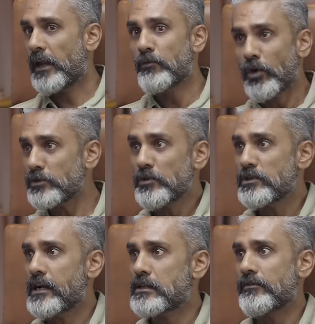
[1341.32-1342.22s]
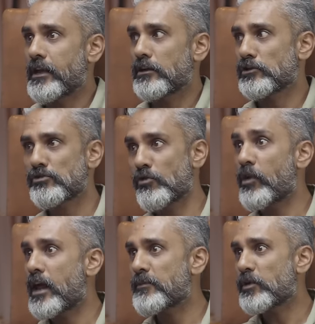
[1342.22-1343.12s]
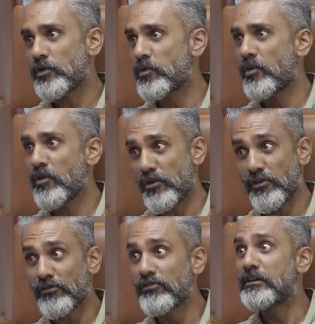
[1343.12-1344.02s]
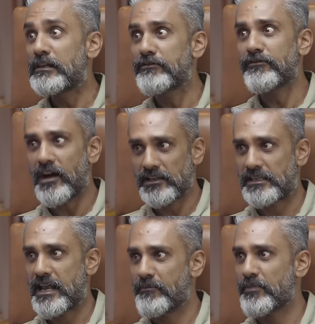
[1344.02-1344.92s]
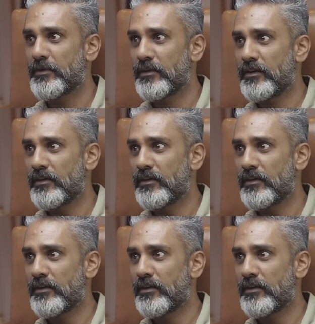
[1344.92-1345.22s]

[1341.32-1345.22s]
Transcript: what's more satisfying, a slow lap on a Tuono or a really fast lap